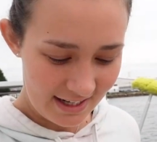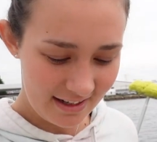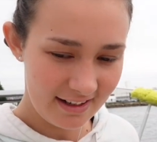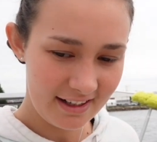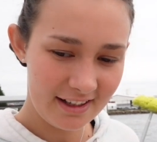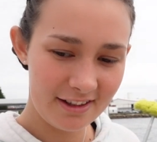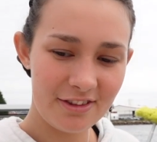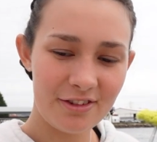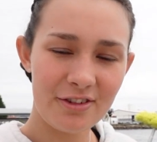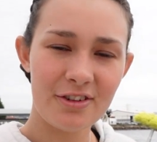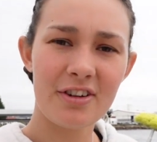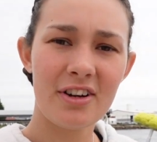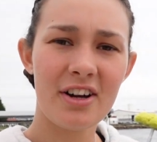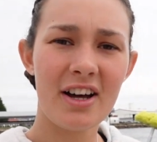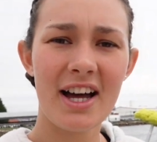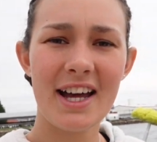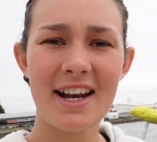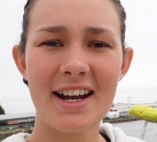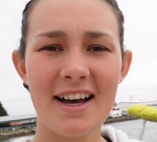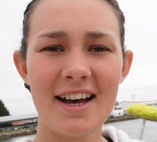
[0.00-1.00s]
and I
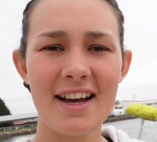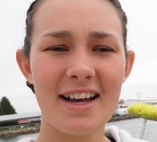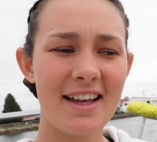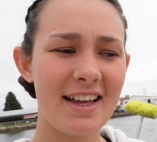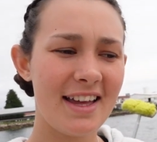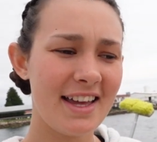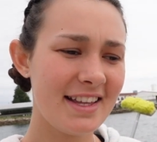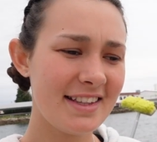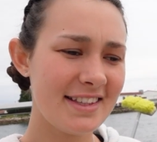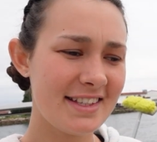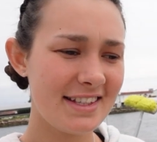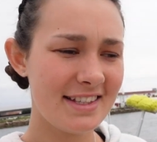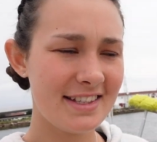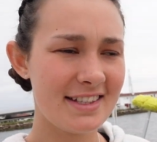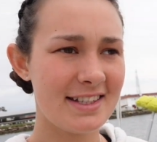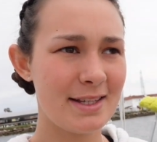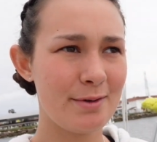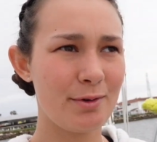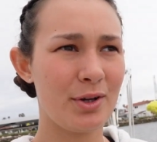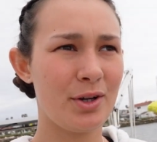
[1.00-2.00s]
thought I'd answer
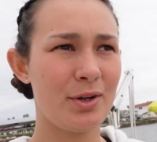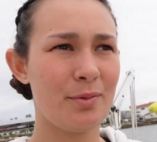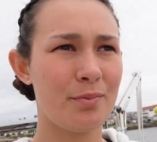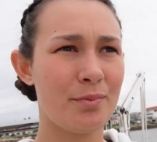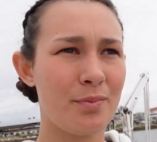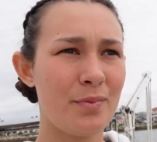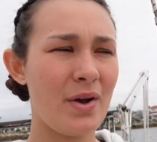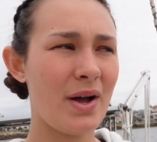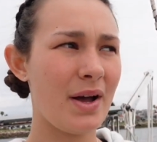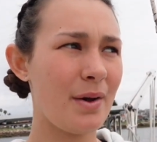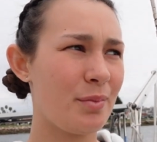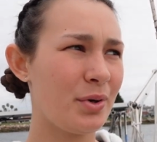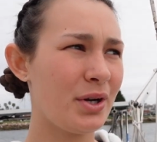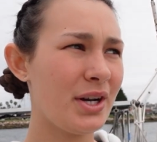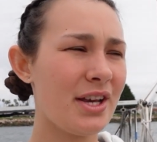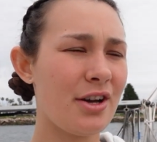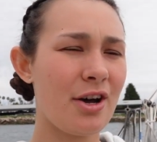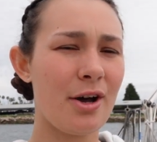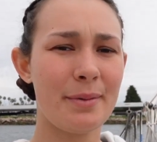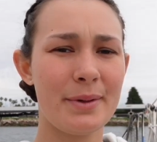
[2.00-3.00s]
a
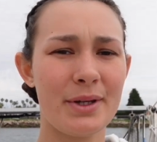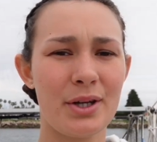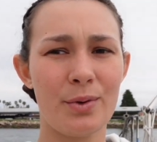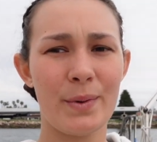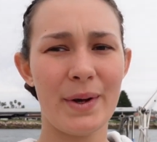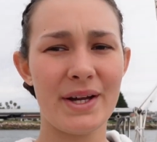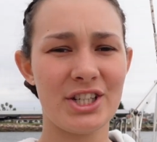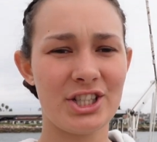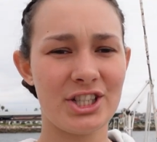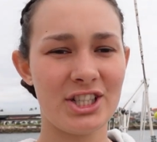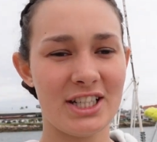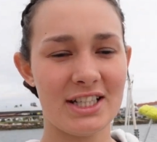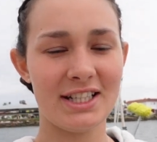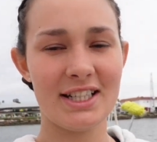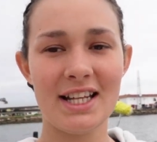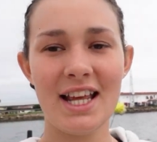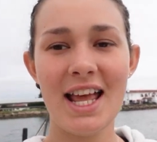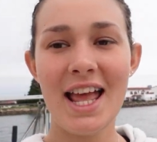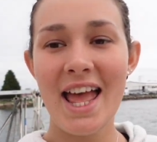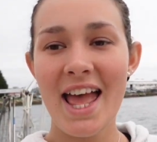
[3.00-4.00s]
pretty common
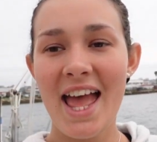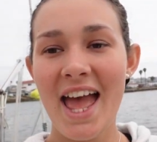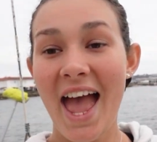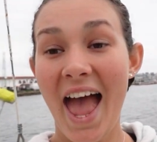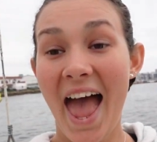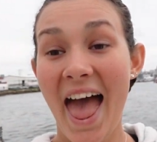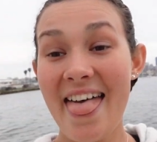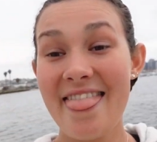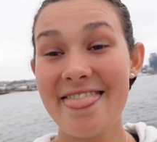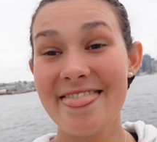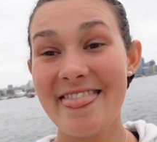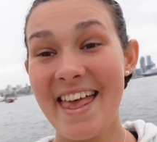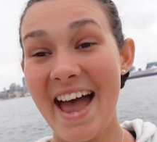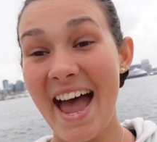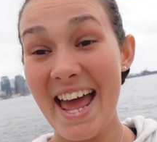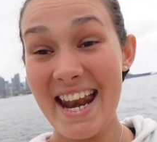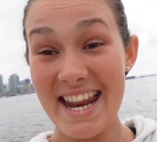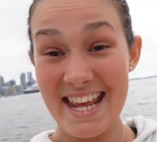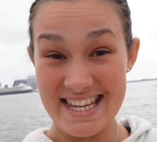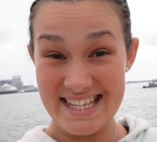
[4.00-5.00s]
question, and
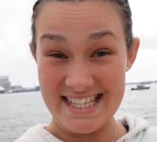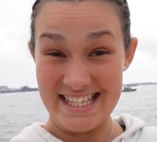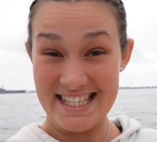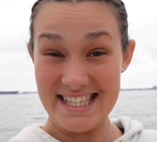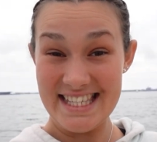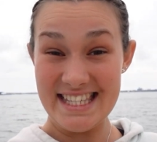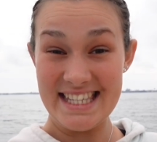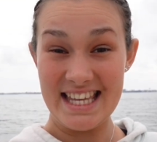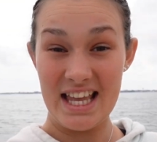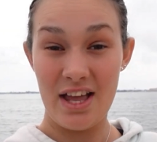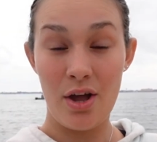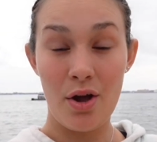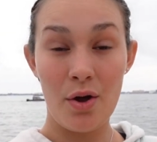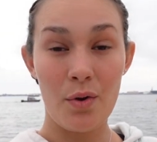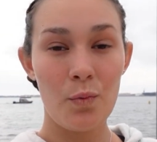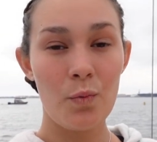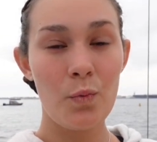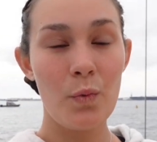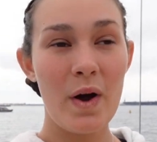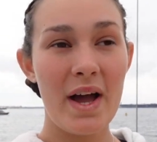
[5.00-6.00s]
that is,
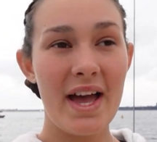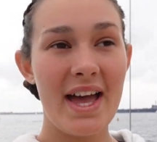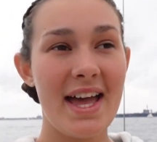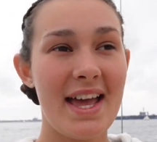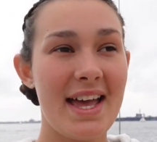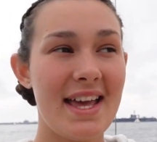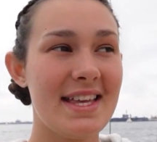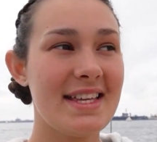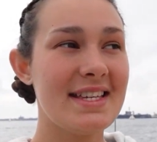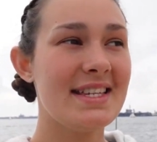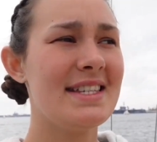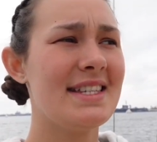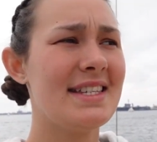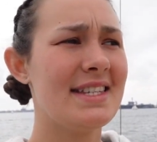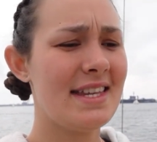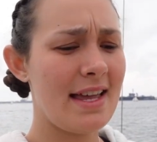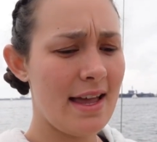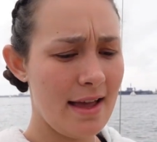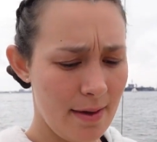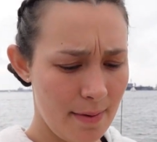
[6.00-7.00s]
where
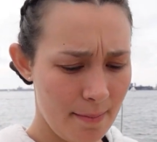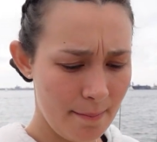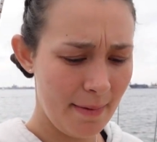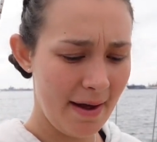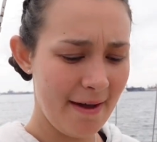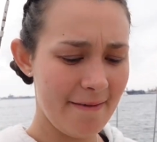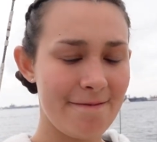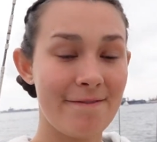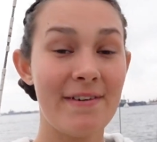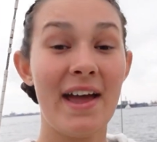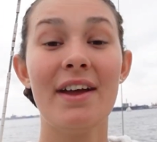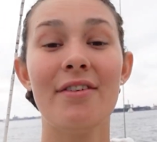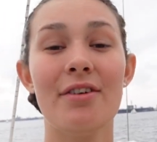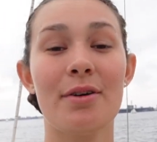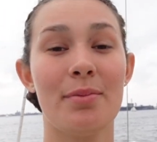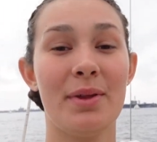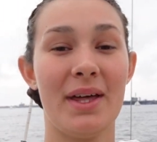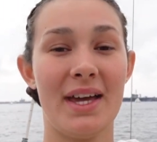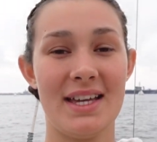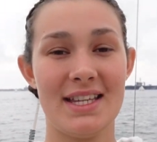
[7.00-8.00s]
is my
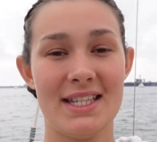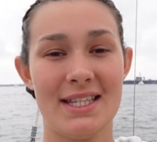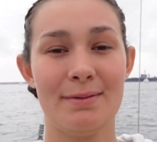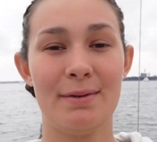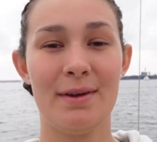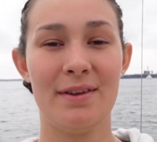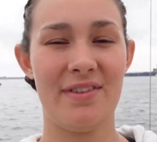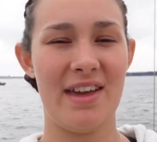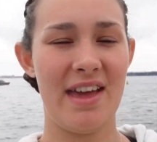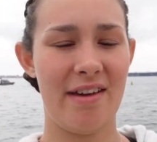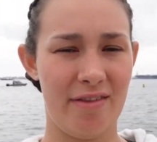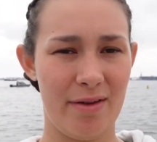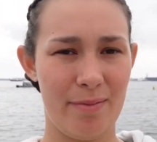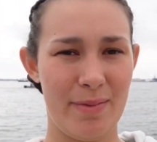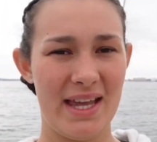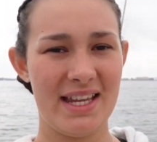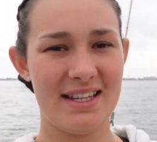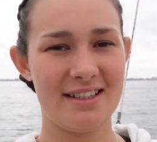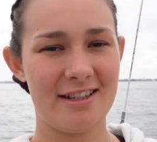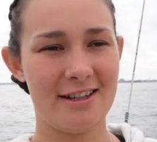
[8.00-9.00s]
favorite place we've ever
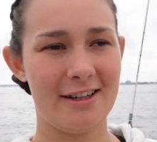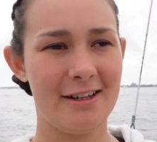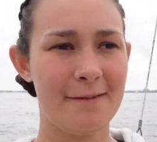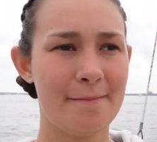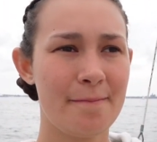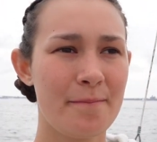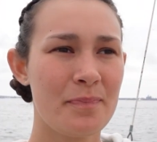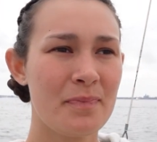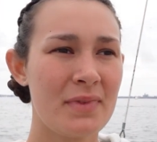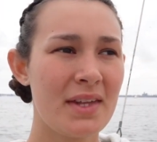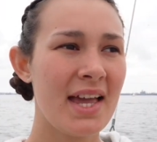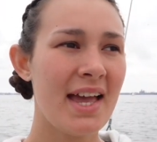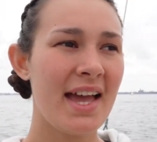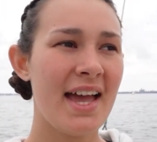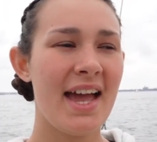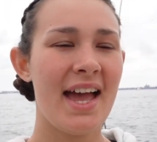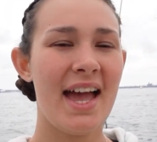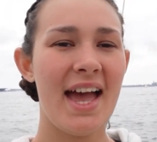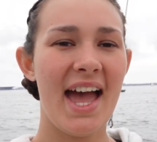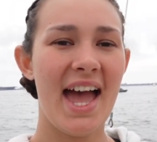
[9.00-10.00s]
been to?
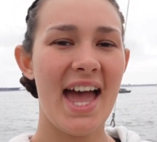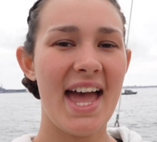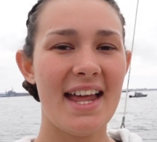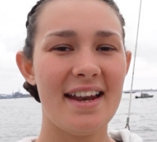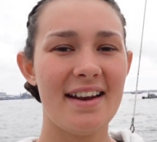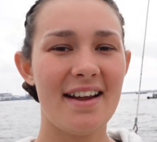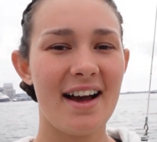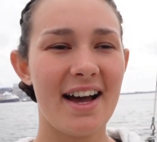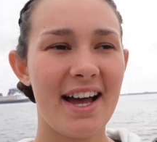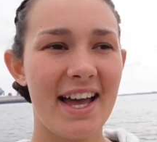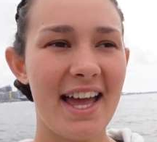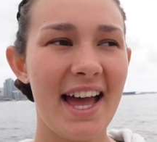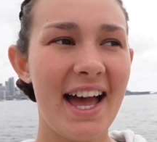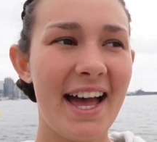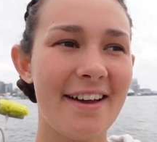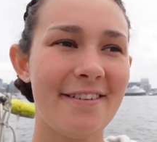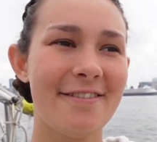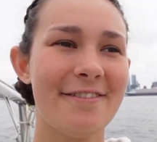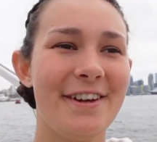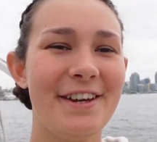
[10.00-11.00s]
And I
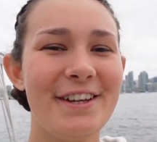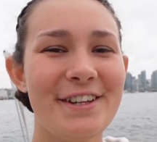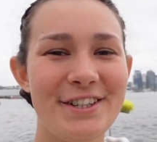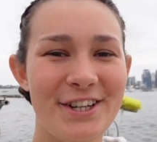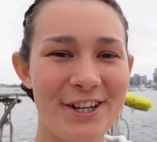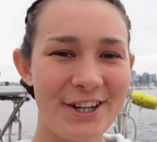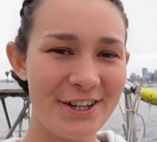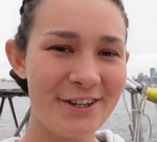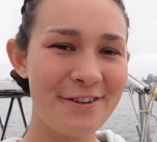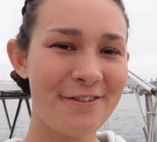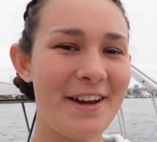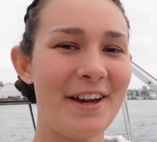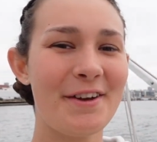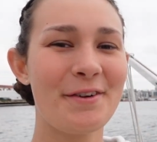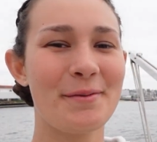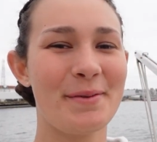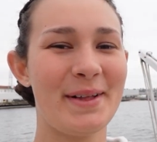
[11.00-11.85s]
have 2 favorite